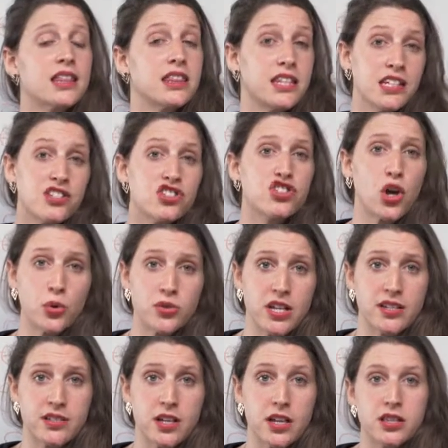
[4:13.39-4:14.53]
This shows
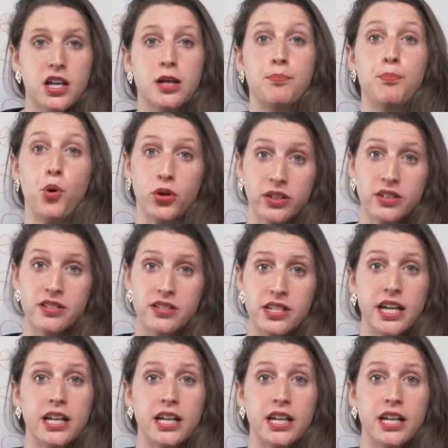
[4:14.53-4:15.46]
us the importance